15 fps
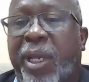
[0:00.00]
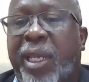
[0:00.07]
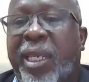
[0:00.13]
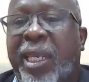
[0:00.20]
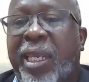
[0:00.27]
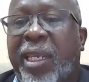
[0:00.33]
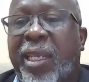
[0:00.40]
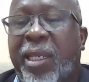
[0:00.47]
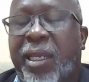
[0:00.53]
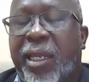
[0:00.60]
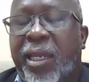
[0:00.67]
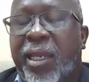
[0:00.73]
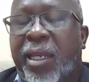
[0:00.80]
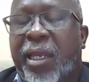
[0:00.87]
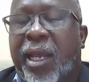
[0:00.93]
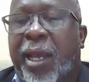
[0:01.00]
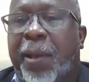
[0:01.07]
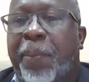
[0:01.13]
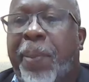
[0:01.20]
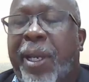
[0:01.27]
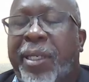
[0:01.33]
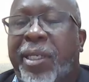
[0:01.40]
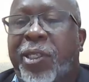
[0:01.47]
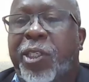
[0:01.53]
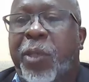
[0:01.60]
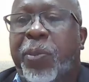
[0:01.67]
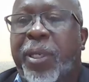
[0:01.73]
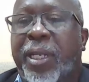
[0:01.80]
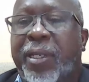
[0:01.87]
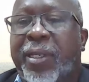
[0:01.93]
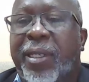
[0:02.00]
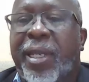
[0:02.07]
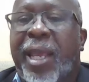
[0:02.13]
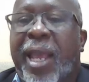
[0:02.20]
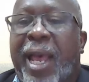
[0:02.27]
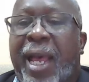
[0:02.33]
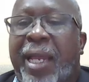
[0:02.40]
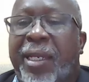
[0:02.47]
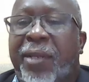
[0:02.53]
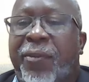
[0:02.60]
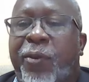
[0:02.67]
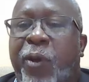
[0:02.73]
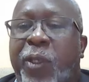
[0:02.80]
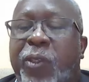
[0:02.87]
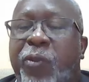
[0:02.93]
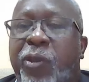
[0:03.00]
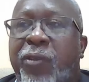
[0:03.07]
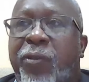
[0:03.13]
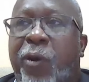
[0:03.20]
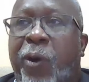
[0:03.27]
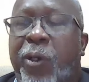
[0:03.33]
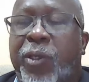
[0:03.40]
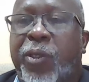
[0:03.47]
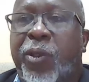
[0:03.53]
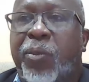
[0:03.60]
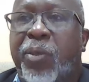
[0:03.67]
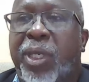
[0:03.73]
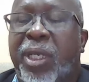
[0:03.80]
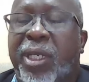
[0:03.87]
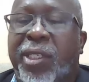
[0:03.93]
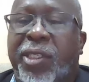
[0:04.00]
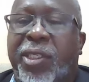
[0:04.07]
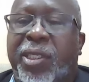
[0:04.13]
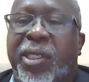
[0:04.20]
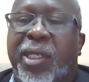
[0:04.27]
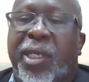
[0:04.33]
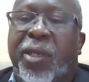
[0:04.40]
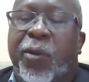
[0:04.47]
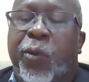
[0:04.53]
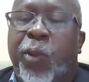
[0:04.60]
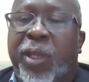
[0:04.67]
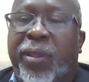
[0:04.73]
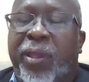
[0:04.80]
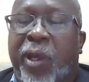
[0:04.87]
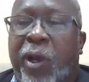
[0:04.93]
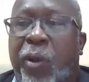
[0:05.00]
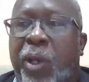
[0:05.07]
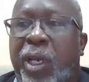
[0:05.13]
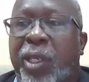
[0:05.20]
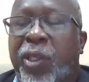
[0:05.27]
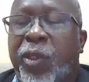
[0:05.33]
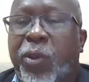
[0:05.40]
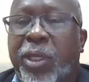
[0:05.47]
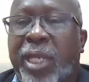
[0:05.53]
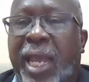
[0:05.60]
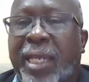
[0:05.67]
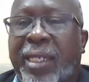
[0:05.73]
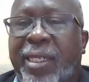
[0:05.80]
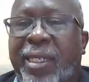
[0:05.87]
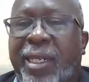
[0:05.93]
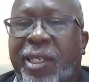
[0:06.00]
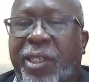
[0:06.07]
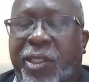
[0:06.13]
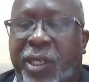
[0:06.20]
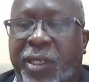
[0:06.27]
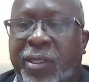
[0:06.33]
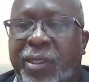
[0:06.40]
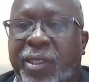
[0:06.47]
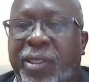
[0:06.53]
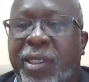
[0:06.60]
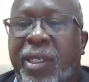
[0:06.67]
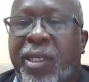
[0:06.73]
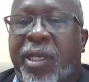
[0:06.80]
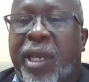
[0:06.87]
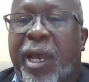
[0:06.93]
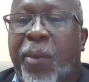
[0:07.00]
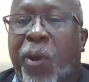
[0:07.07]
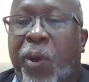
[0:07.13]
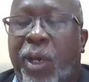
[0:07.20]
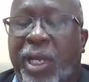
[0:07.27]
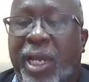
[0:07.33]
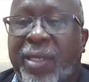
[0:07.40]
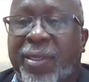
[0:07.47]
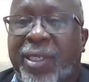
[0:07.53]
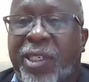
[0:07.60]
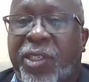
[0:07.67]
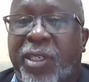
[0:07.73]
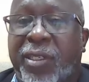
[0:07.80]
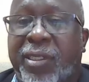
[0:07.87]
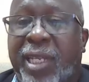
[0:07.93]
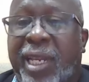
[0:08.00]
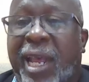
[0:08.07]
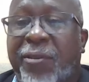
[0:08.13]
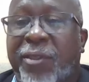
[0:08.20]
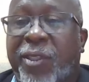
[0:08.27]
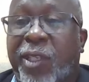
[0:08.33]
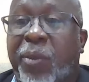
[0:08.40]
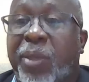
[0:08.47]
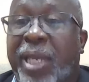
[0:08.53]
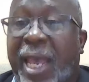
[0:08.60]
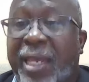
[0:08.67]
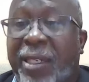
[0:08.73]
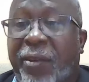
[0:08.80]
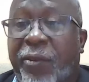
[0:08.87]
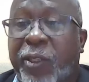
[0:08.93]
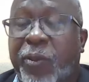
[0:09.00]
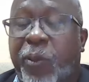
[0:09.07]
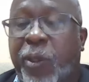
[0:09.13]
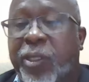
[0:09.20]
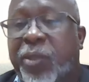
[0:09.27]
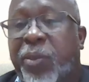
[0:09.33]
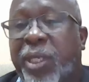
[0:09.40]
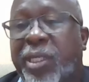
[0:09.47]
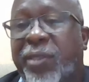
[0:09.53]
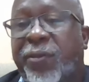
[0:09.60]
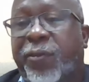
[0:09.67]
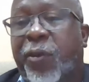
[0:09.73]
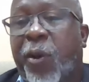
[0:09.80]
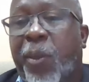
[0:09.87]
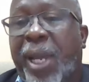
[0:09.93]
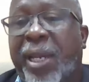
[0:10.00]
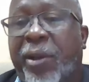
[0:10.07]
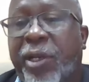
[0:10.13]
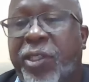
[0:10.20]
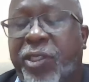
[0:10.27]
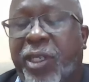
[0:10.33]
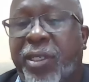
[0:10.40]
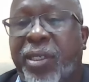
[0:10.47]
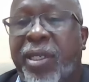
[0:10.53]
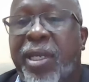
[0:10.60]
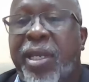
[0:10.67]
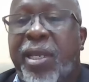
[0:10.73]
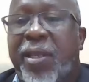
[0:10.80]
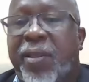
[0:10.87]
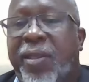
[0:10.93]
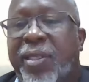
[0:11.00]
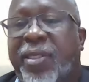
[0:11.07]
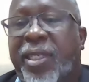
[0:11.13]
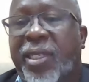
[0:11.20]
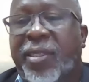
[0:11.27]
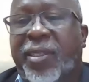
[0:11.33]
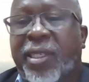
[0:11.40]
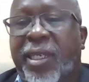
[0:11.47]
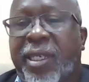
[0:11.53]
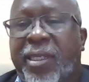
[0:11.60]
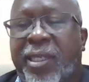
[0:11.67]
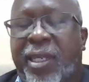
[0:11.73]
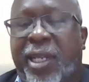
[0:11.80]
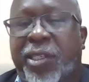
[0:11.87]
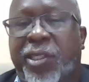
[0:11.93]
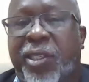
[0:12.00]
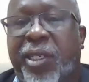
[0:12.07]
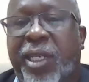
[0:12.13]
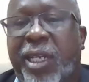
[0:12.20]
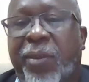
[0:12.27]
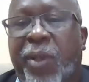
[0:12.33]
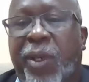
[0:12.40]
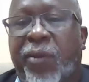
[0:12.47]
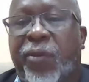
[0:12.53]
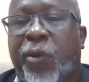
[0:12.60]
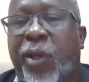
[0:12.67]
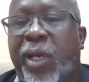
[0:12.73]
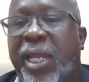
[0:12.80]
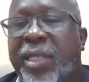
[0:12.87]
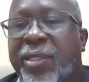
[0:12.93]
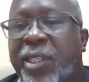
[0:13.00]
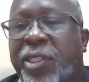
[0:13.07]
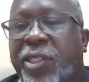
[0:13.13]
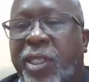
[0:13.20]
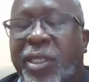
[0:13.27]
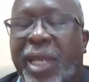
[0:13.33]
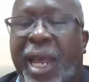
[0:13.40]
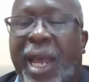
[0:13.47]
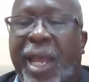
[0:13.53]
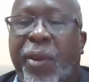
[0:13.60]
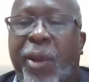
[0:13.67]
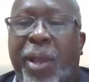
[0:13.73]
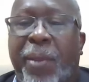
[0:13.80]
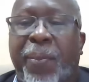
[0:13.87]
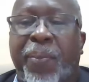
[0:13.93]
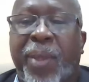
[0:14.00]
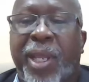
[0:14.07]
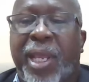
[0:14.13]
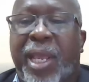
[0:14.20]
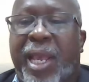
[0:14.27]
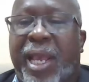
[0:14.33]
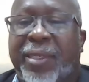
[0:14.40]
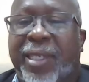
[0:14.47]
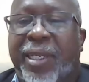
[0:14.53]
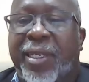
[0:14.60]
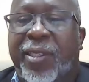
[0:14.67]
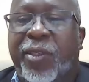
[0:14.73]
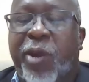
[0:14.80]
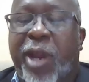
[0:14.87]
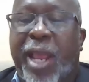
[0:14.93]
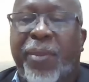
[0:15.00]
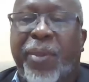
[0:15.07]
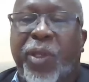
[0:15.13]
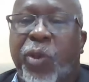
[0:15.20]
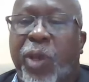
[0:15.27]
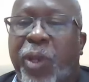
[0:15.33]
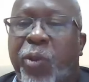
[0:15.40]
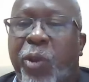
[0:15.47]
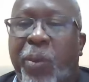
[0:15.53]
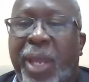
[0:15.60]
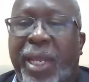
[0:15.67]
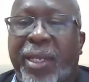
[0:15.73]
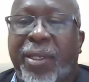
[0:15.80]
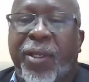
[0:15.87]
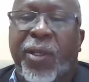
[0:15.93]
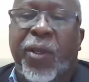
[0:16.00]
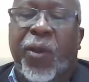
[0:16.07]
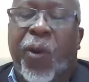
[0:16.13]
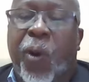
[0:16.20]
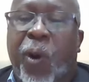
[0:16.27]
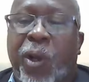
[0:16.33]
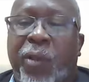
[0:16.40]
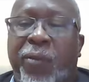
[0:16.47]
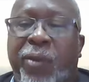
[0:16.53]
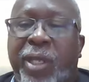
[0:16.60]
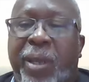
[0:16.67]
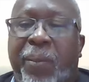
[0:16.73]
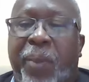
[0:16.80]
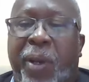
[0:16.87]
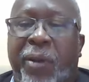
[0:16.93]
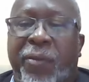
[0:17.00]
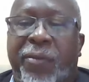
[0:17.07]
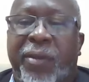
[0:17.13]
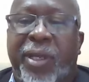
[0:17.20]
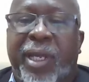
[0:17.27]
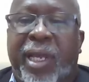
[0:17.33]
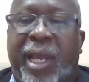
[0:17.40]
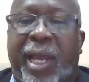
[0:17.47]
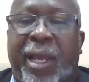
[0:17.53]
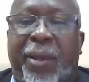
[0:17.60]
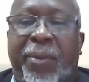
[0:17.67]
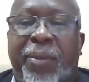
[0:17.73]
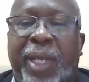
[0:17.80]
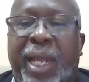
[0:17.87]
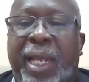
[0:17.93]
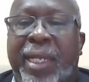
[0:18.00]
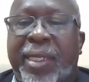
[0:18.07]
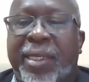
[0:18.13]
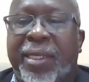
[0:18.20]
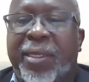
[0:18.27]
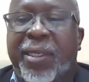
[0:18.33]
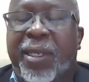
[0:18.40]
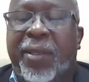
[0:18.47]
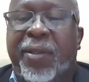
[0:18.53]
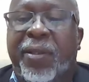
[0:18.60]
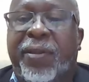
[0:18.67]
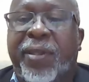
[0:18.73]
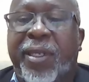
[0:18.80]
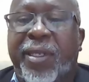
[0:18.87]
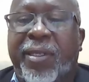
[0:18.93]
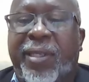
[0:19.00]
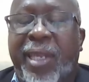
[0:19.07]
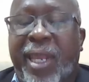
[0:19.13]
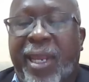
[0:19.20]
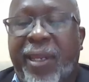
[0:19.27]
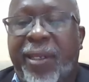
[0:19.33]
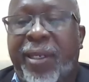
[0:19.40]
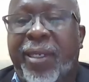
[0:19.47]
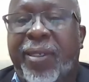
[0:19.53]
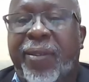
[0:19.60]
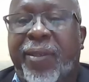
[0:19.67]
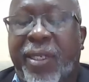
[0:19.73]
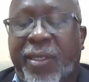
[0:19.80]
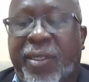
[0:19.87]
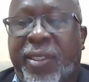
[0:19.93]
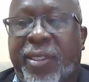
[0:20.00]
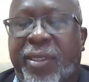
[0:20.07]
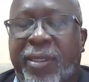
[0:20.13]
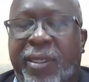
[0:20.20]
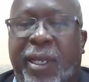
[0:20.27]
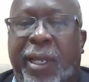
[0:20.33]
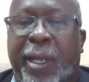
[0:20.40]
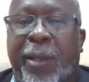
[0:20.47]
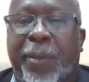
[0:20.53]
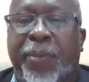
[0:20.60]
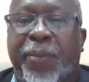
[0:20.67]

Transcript: form a key partnership in it. And of course, we've also merged with our United Nations organizations that have some kind of responsibility for migration. This is the International Labour Organization, IOM, as I described, UN Women, all of the above. And the third tier in this